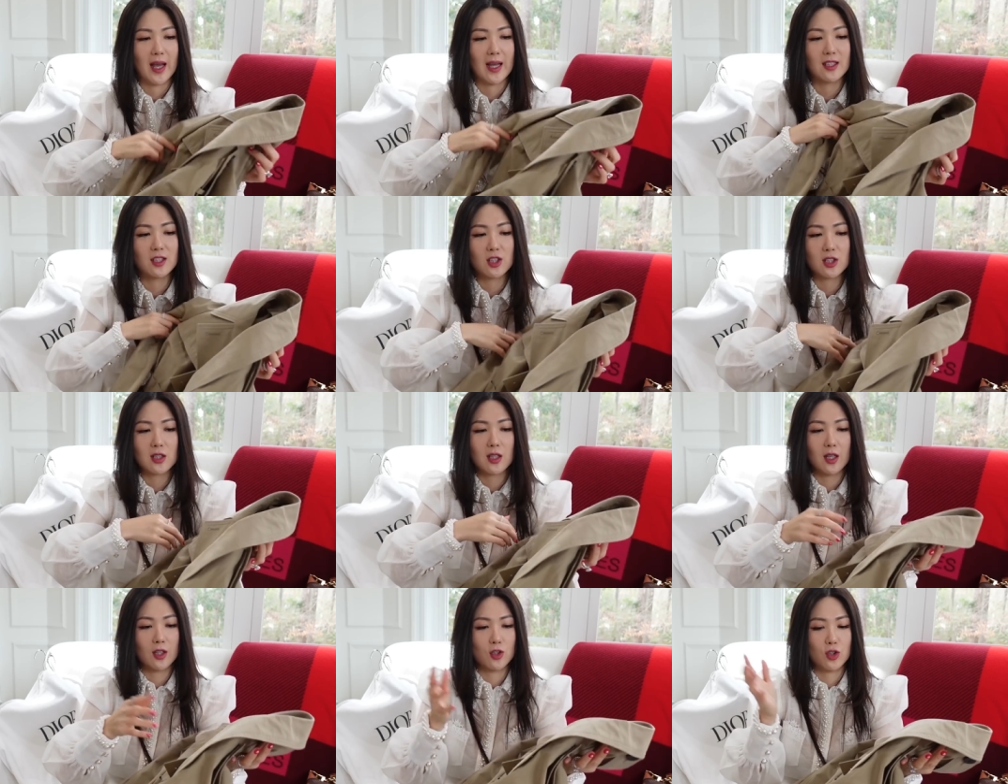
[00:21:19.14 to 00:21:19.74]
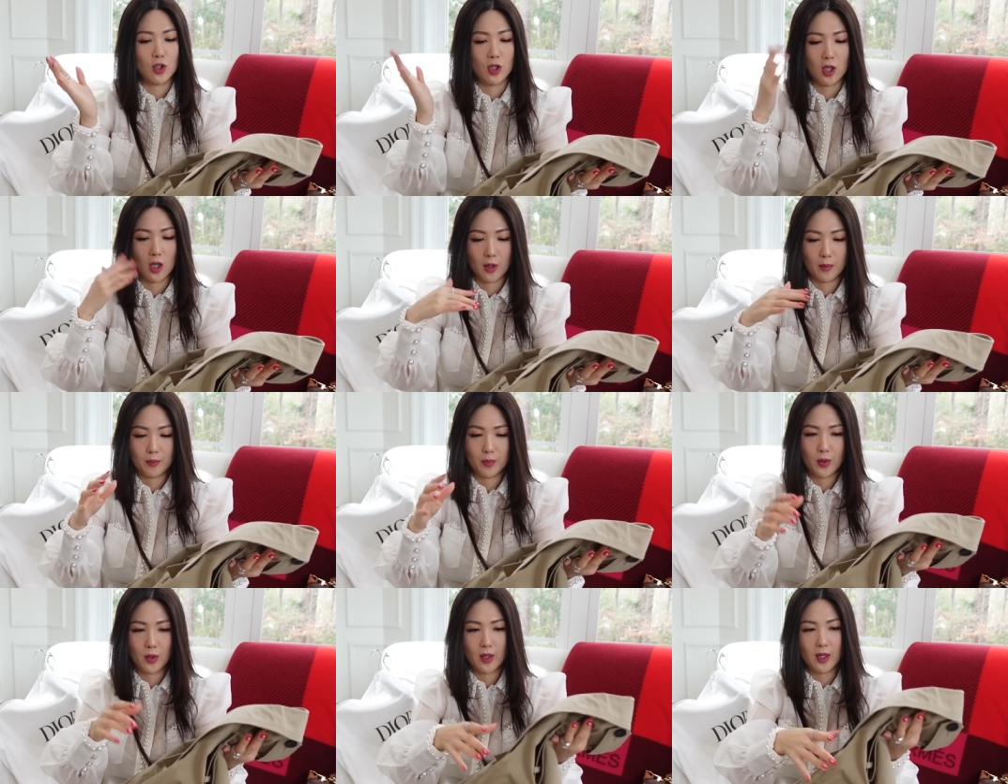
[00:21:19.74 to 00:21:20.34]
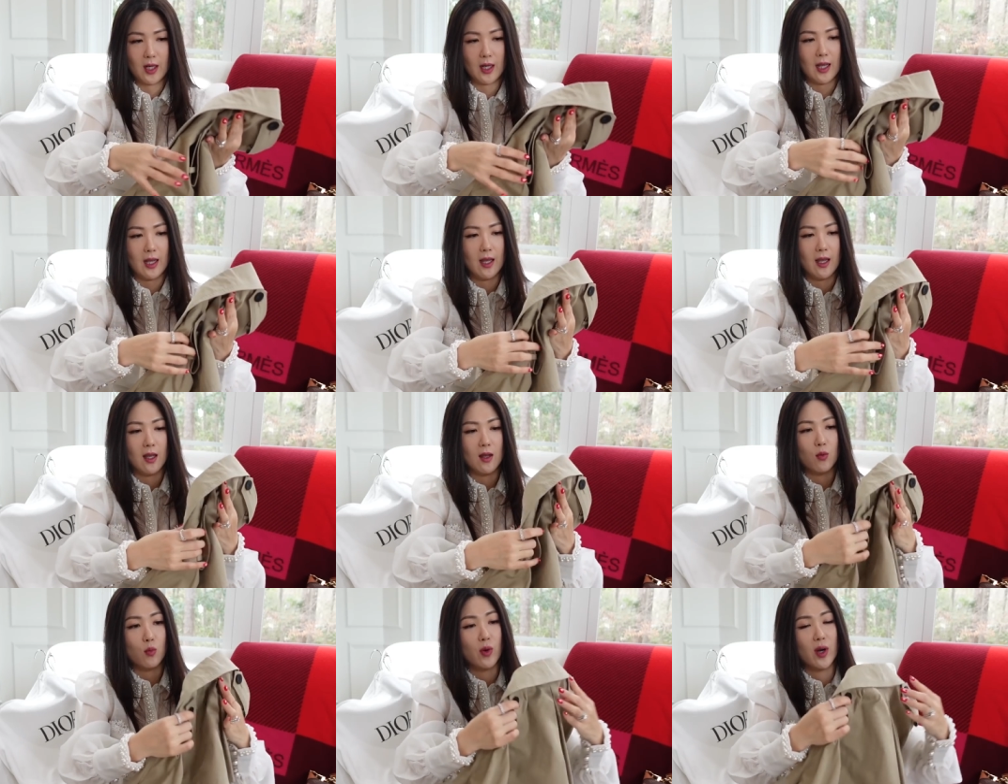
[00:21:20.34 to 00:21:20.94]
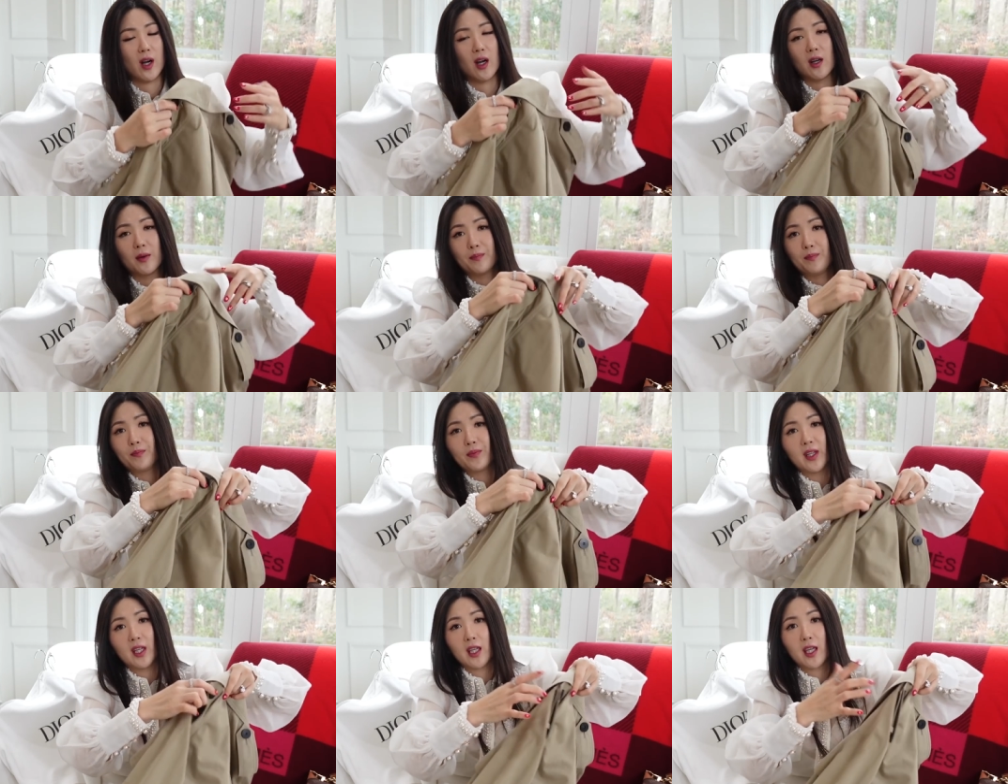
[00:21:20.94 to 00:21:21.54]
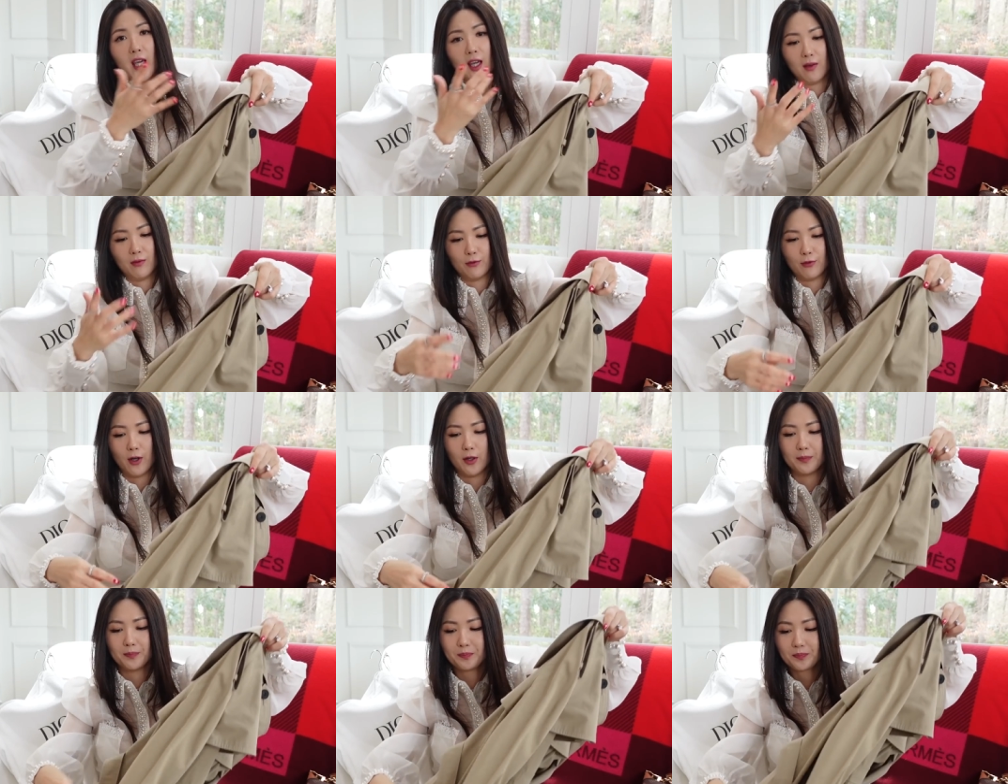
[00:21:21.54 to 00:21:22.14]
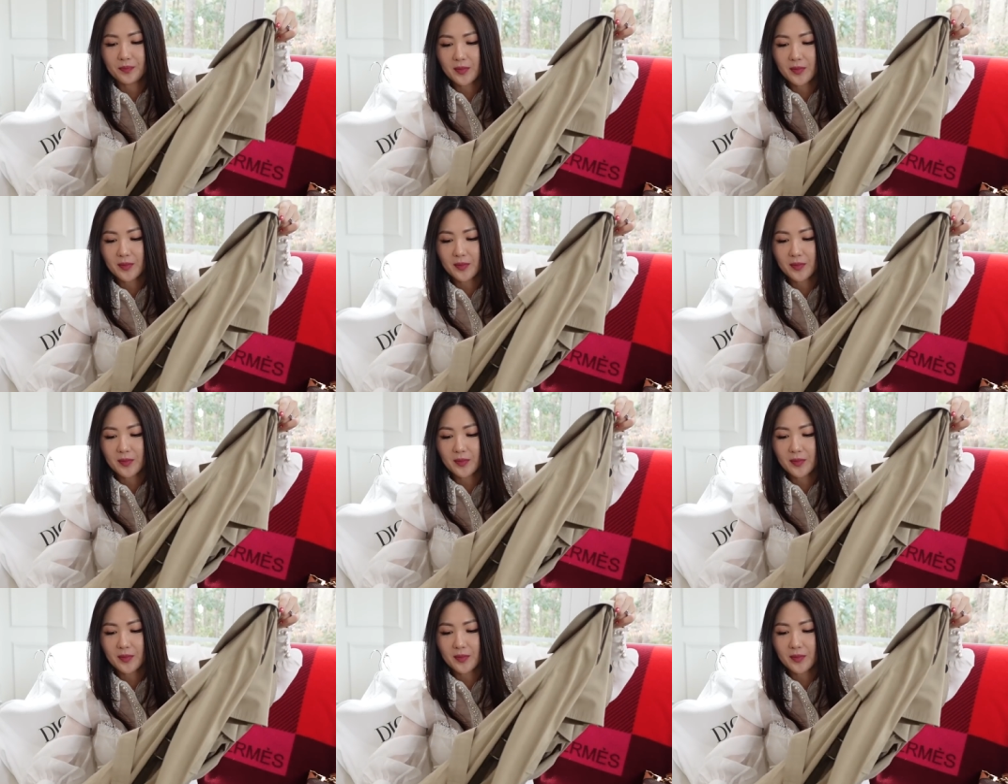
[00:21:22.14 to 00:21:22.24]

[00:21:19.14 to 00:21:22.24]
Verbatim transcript: I just like to put it in where it came from.